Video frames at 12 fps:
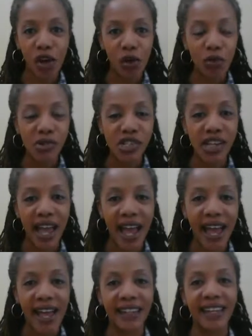coach.
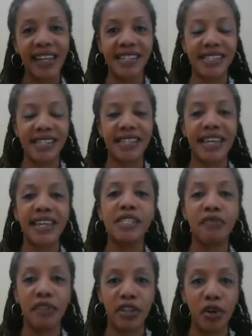And in today's
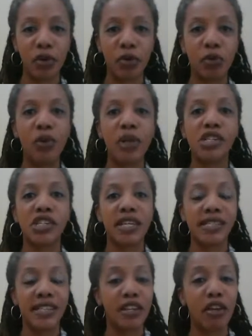video, which
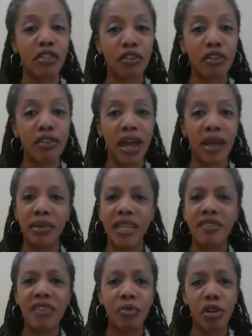is another, I
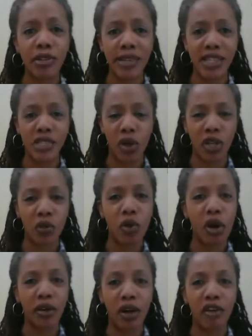believe I'm on day
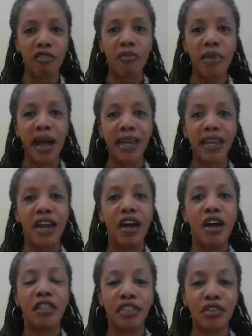21 of my
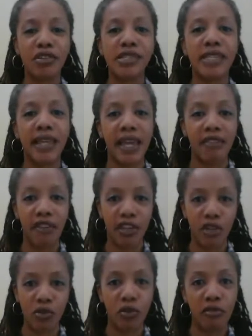30-day
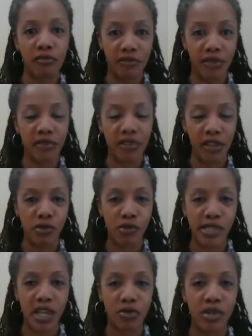video
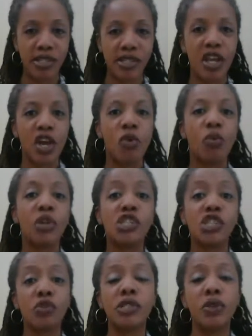series, which
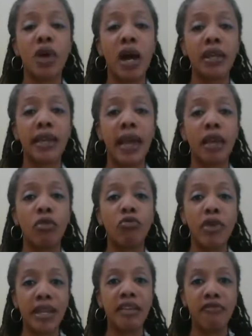shows you how to get
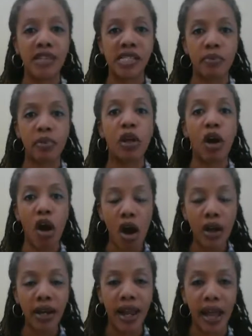really visible
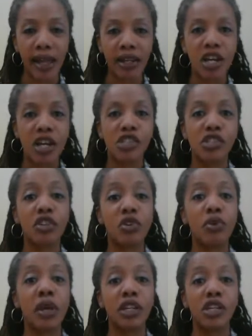online so that you
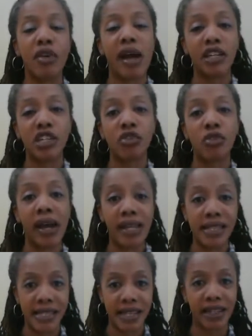can attract your
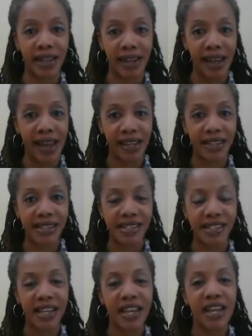ideal clients.